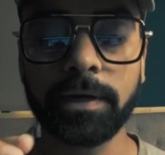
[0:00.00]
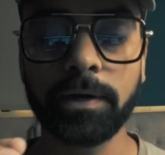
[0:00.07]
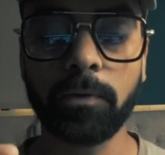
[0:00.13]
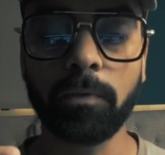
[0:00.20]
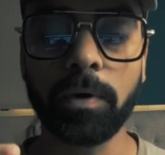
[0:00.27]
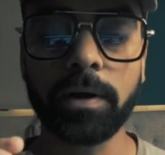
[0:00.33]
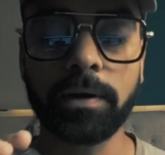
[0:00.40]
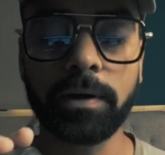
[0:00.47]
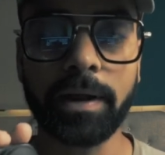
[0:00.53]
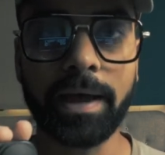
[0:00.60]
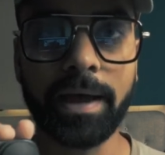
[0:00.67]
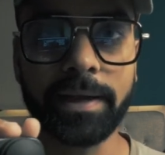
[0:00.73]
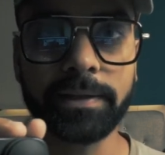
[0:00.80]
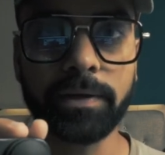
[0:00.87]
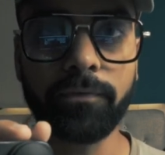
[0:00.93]
one
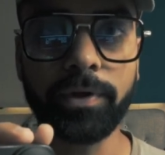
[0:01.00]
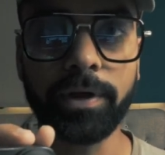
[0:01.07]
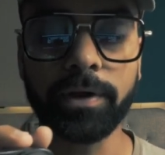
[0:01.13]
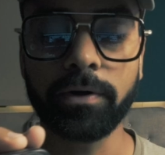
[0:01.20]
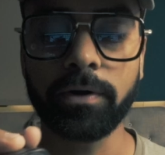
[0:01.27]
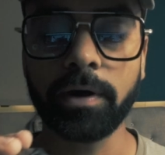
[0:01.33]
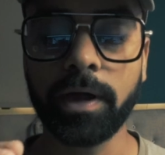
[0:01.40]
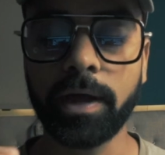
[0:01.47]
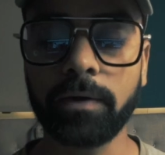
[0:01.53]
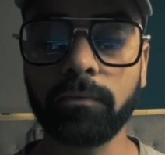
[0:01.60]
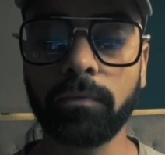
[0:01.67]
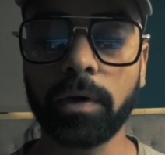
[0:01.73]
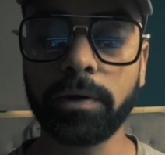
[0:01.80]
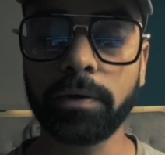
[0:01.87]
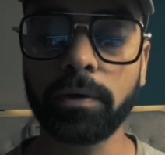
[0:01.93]
at the rear, and
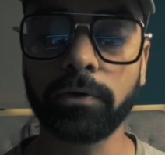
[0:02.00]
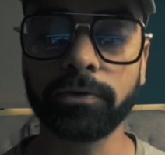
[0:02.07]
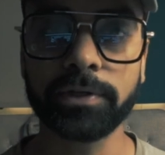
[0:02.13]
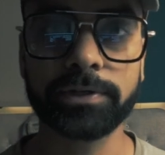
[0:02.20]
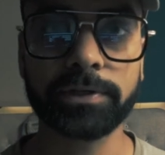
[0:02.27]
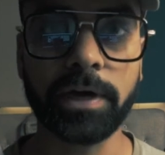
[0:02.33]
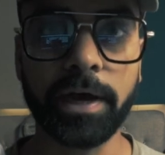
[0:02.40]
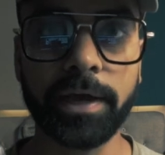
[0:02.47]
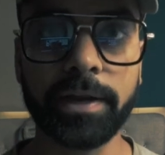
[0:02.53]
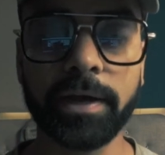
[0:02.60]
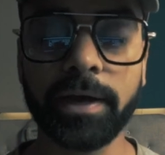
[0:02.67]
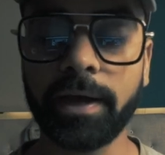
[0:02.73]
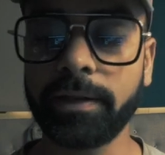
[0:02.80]
one on the side.